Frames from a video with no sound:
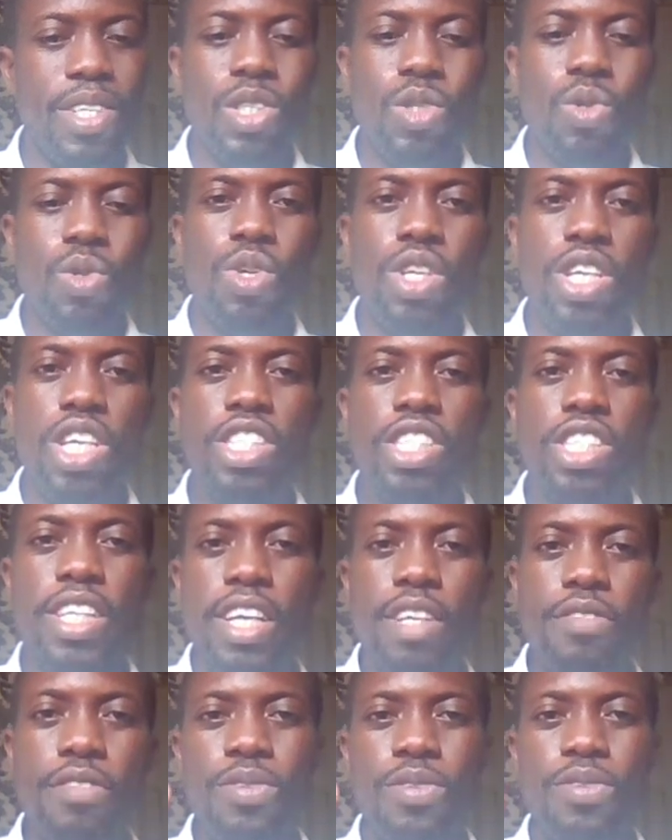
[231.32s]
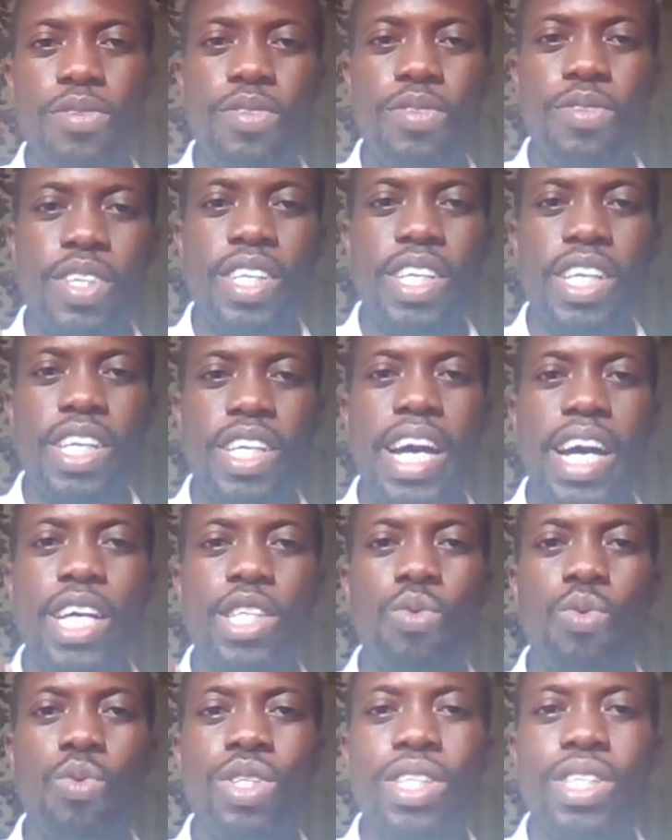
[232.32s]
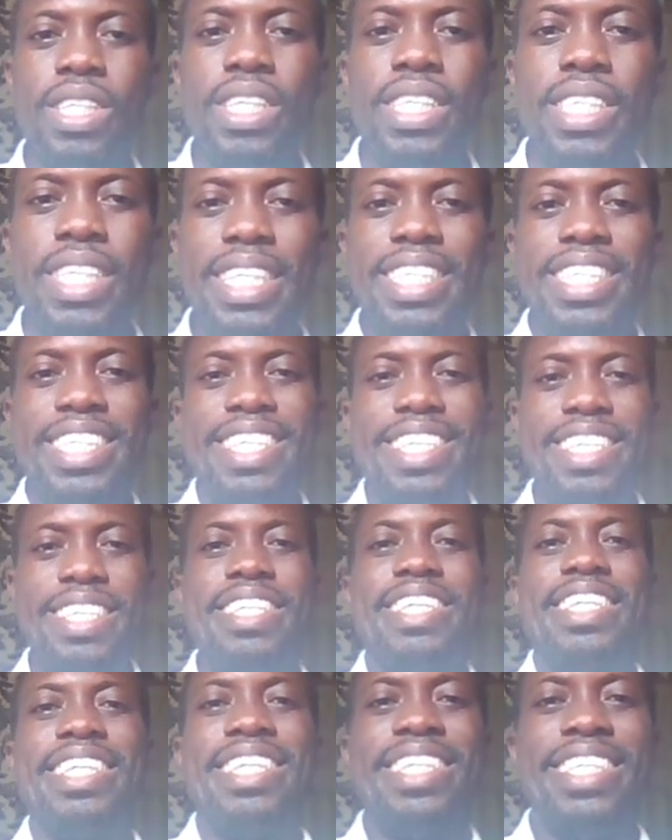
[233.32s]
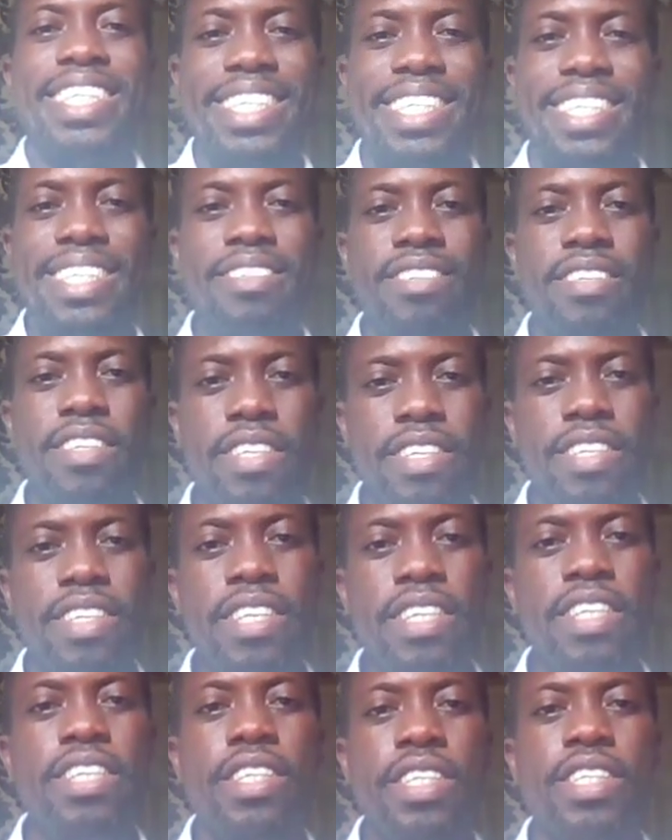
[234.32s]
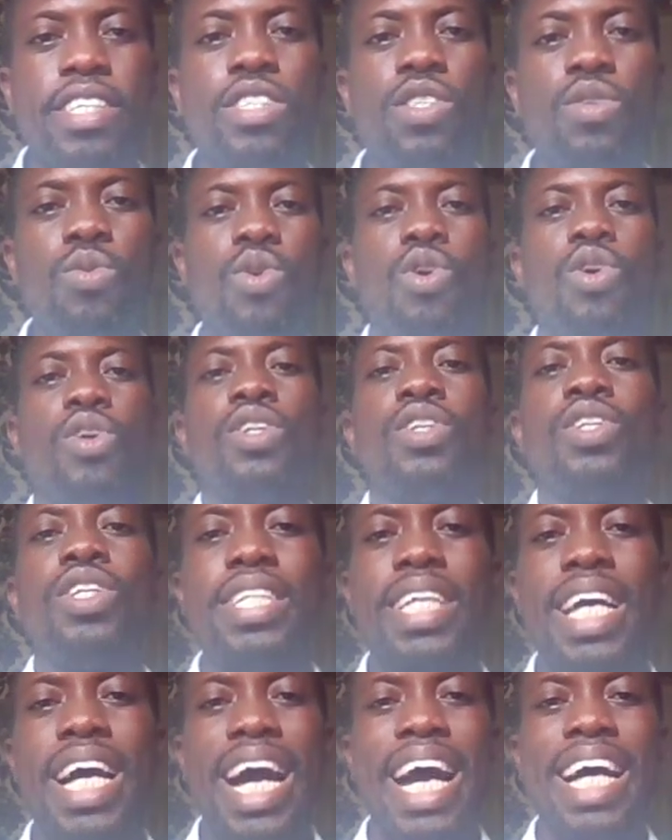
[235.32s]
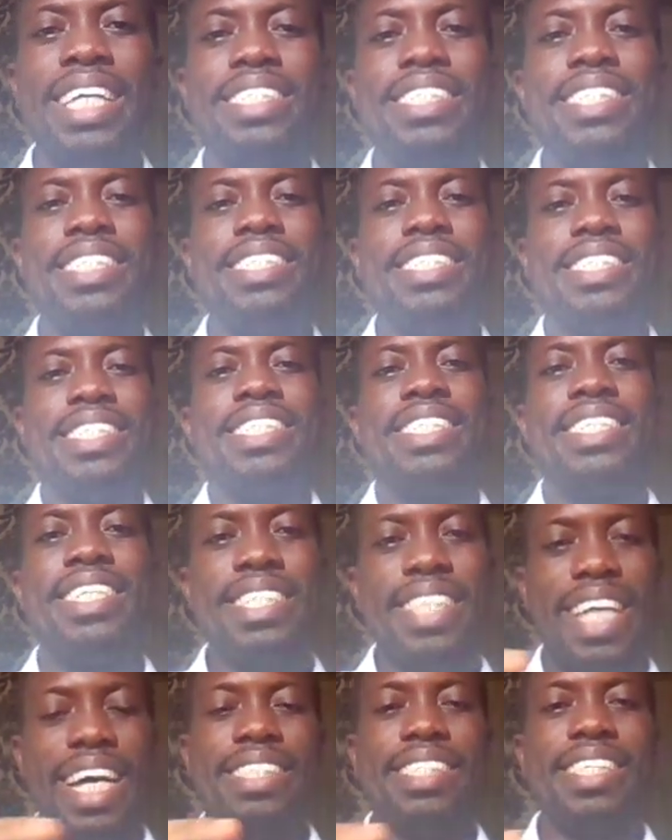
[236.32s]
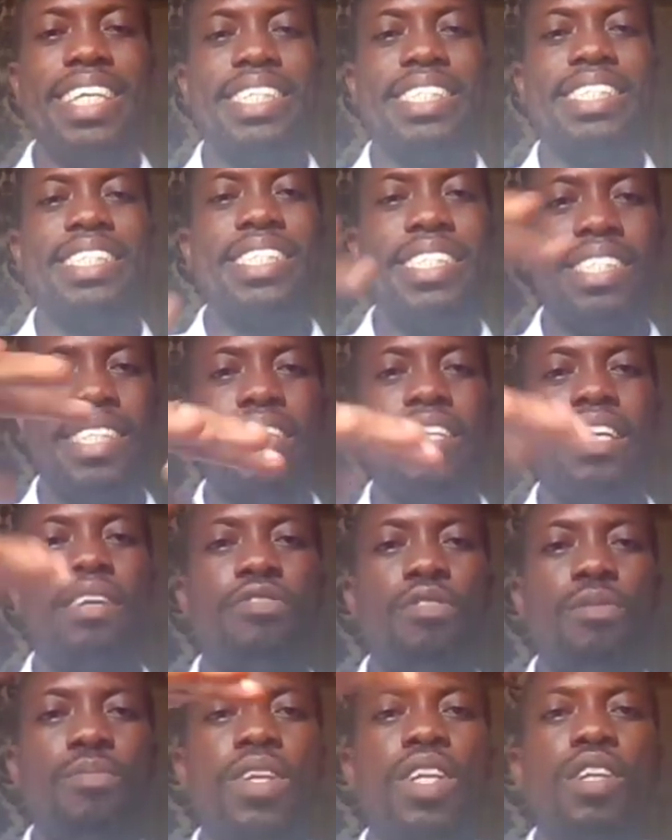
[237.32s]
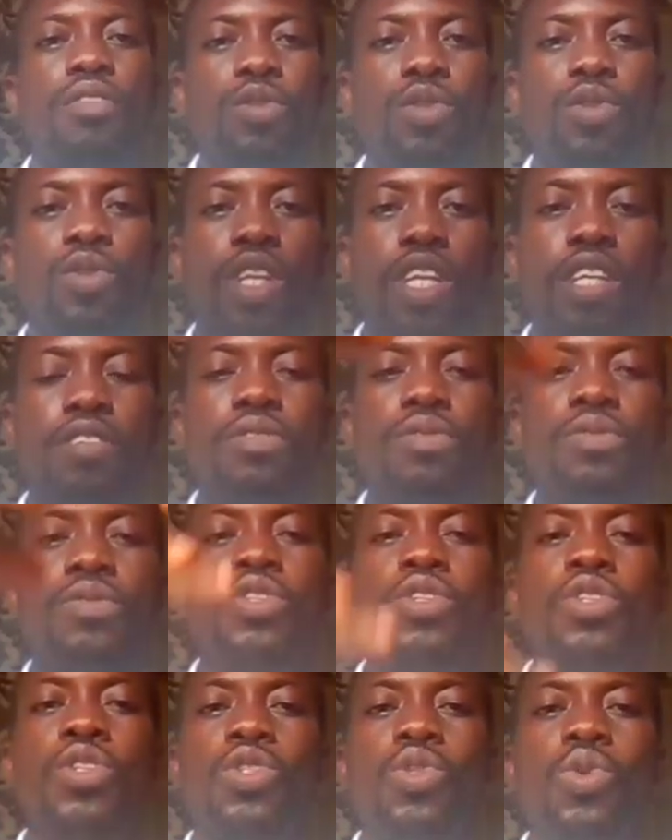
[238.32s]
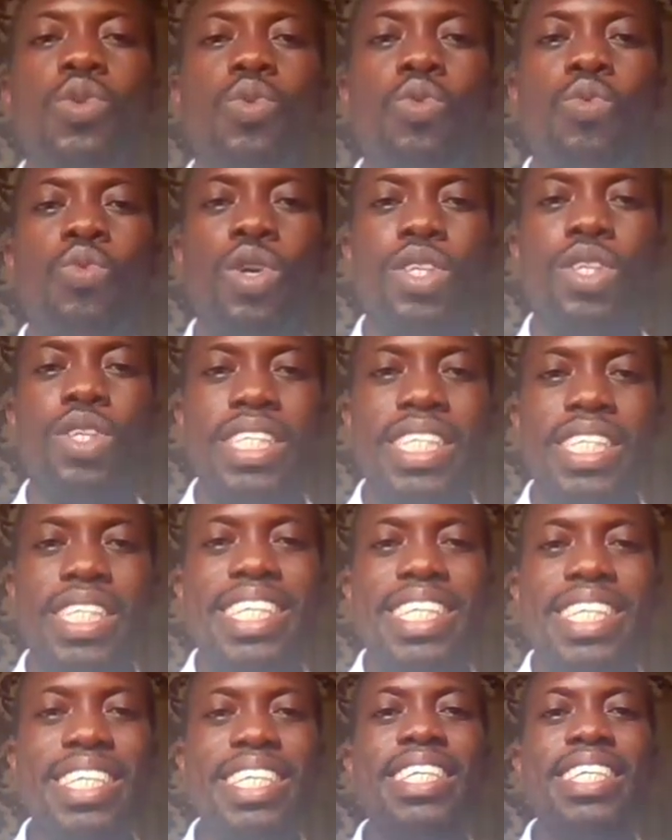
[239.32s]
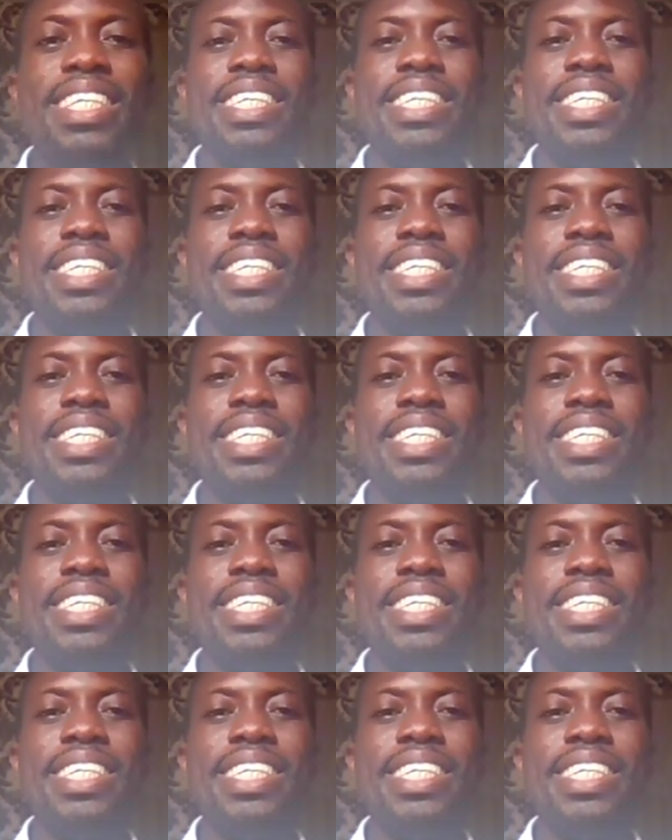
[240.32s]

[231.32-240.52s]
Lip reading: So each level has what? He is the one that as he has created them from level to level. So what? He